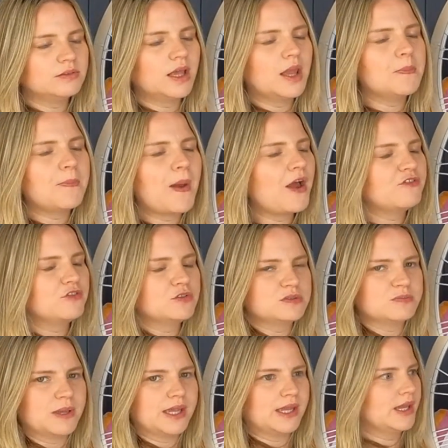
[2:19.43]
It
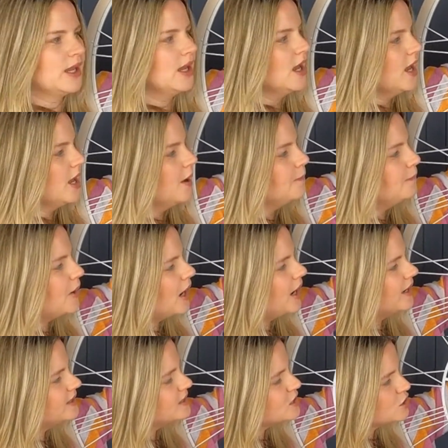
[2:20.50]
baffles me.
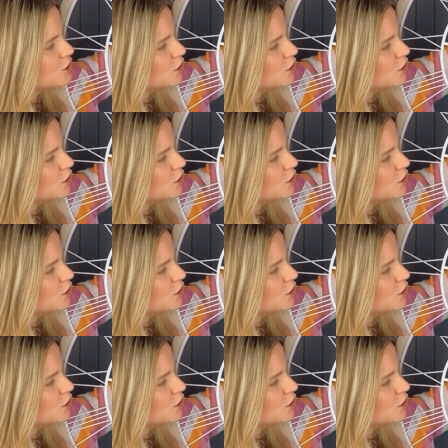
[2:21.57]
But it's